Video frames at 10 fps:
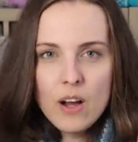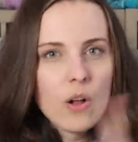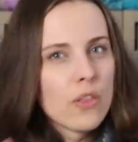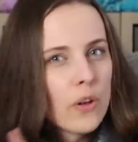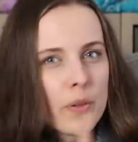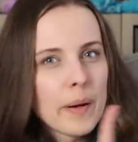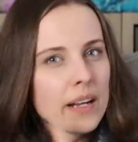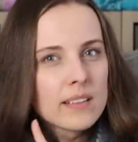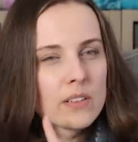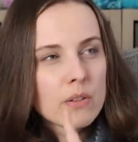Although the
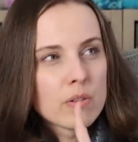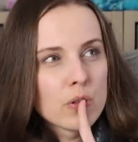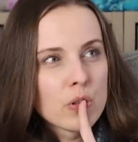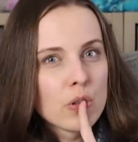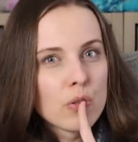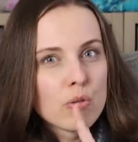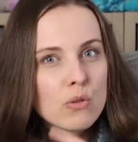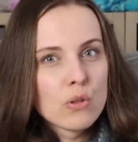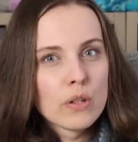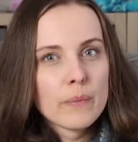pattern tells you to
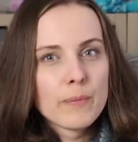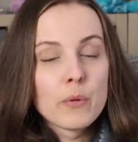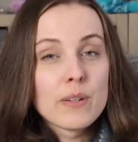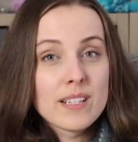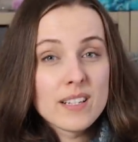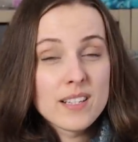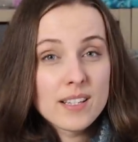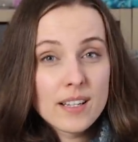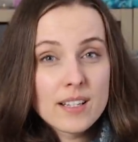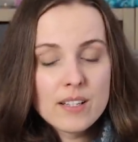use um,
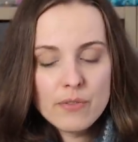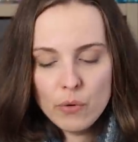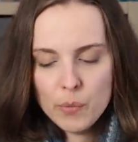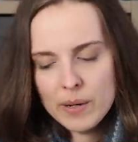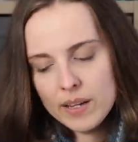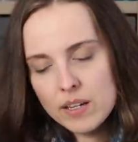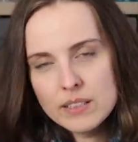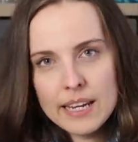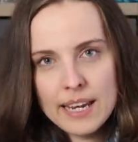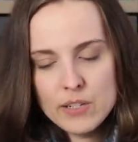6 for, but I
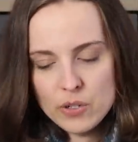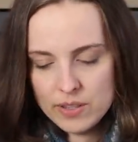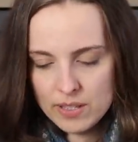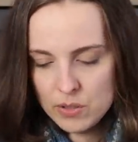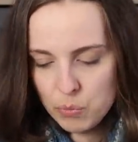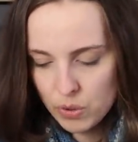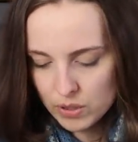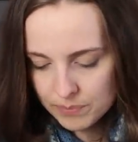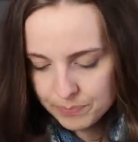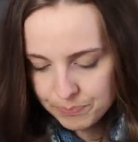got a gauge on this
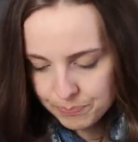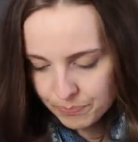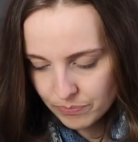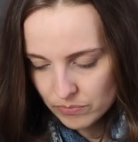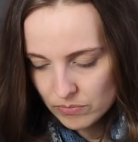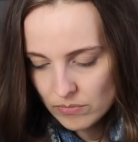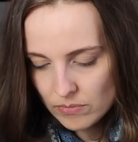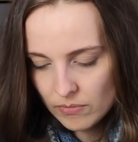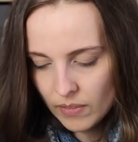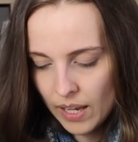one.
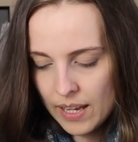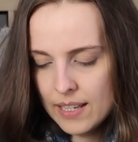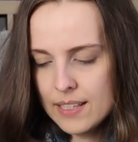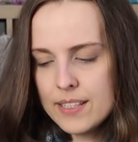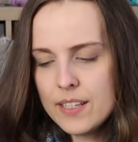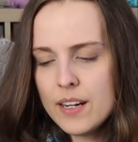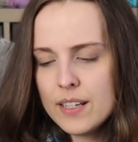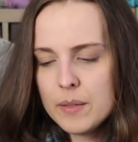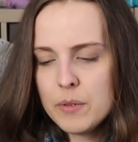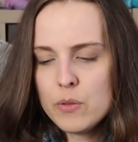And the
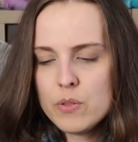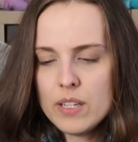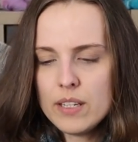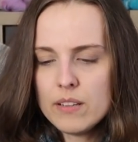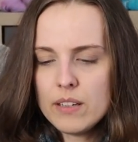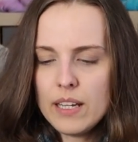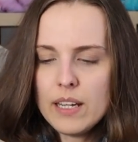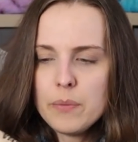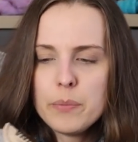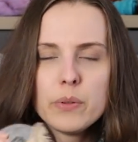yarn I'm using, okay,
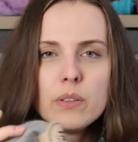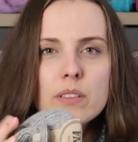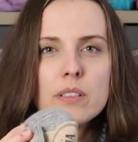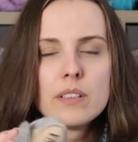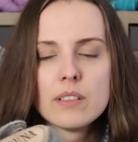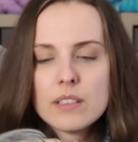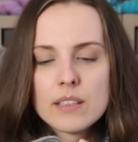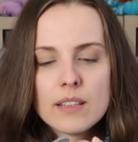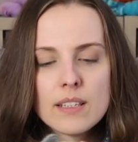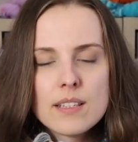I pulled the,
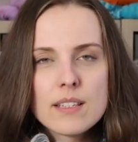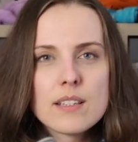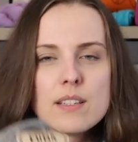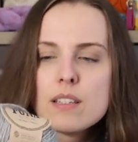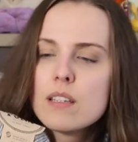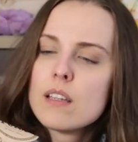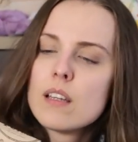this is